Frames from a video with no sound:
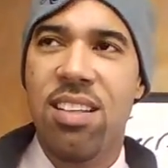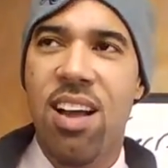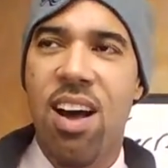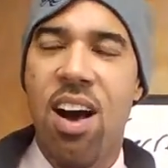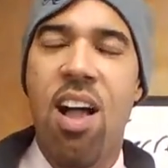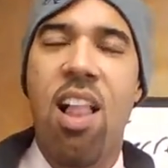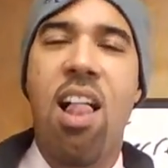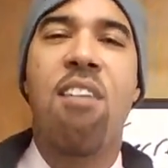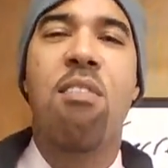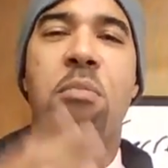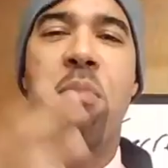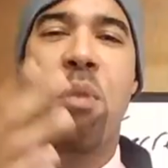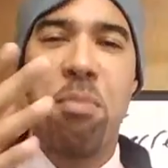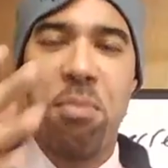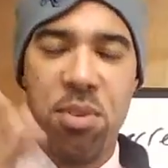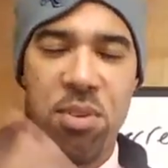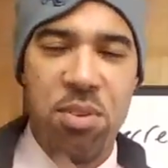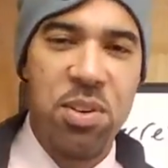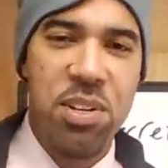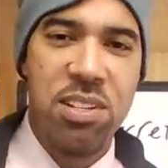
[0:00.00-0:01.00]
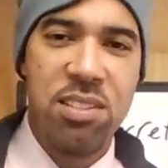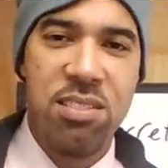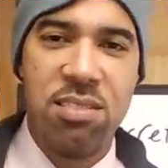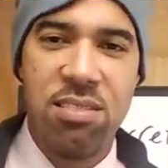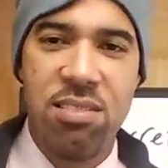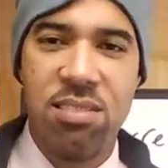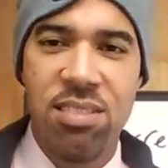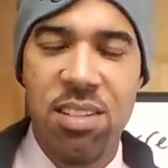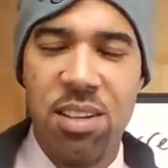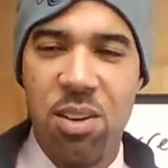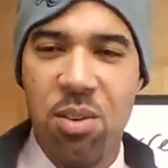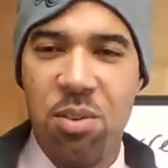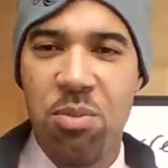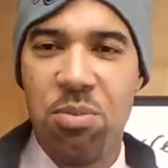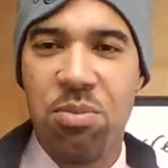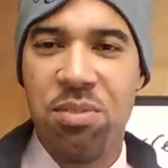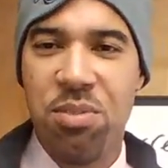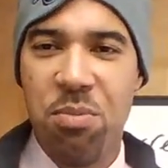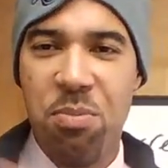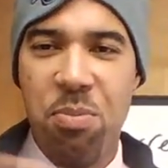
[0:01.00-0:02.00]
all I remember is, you know,
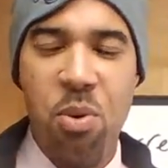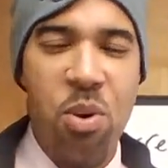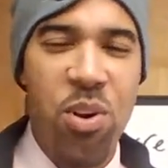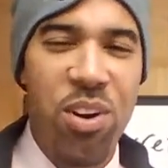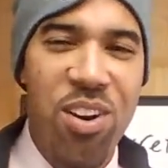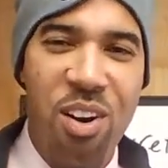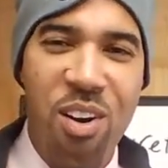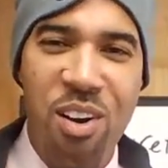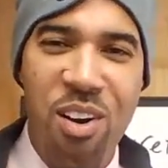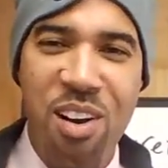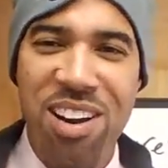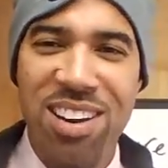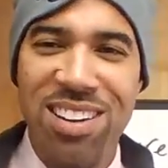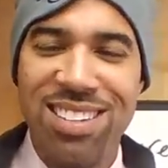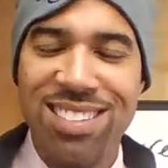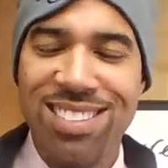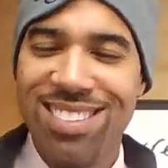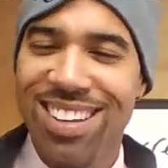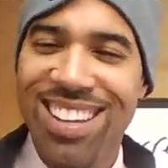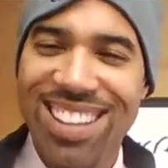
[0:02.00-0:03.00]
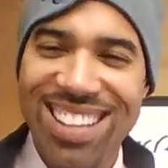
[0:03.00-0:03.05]
the report card.